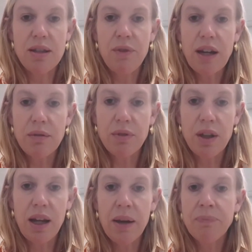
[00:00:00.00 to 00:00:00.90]

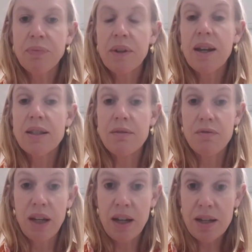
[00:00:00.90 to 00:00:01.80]
effectively. It's a
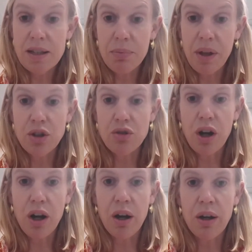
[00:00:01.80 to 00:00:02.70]
venous blood
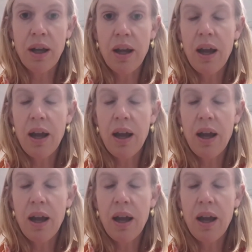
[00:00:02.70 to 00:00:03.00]
draw.